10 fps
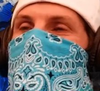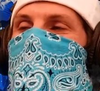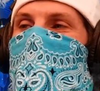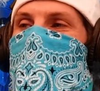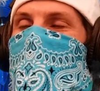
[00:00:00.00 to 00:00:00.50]

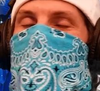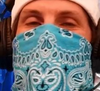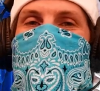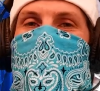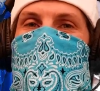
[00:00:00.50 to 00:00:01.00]
nice way to
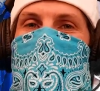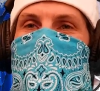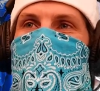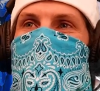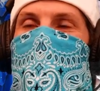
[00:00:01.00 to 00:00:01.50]
do it,
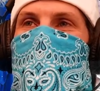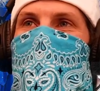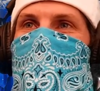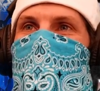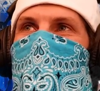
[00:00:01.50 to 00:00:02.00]
because, you know,
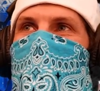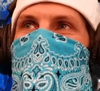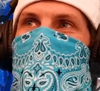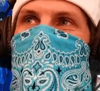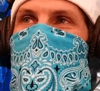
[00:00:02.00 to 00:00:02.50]
you would
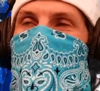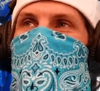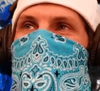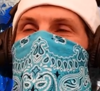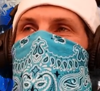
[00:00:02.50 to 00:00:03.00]
think
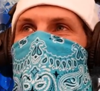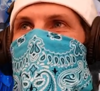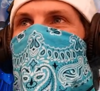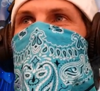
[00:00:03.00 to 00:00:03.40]
that with the way